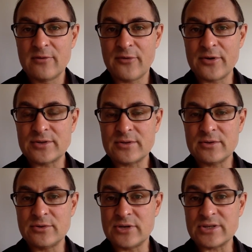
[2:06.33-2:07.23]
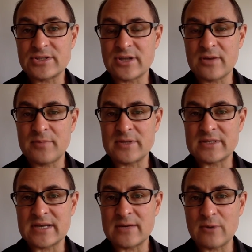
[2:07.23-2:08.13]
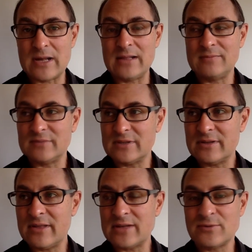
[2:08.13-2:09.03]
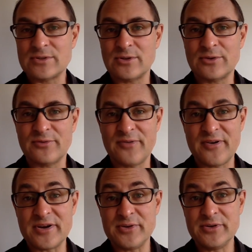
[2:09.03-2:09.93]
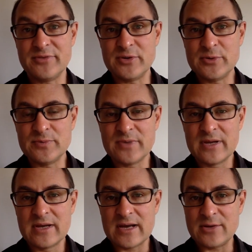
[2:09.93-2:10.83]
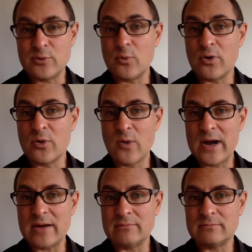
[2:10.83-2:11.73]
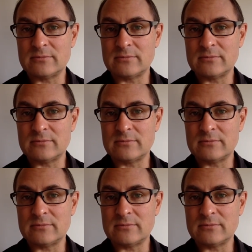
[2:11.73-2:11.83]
First, you just stop and say, well, that was not very good of you, and you walk away.